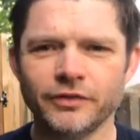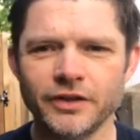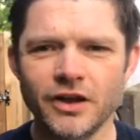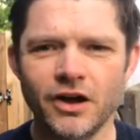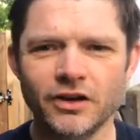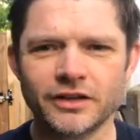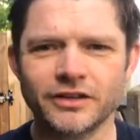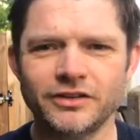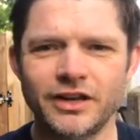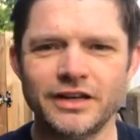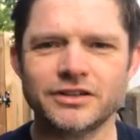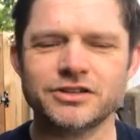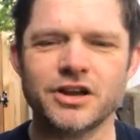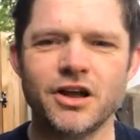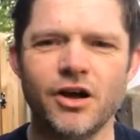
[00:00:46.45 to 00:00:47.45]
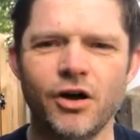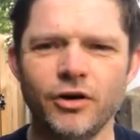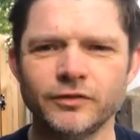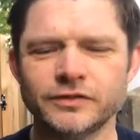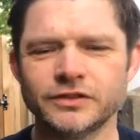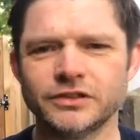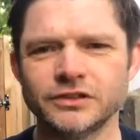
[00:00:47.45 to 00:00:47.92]
the architecture
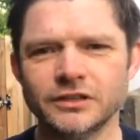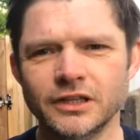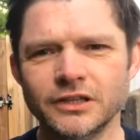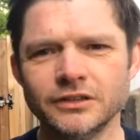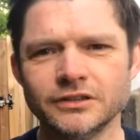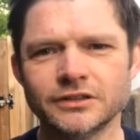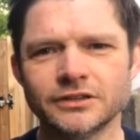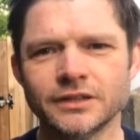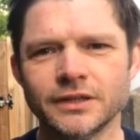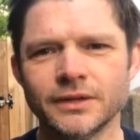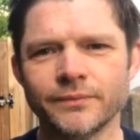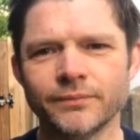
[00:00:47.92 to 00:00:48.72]
of St Luke's,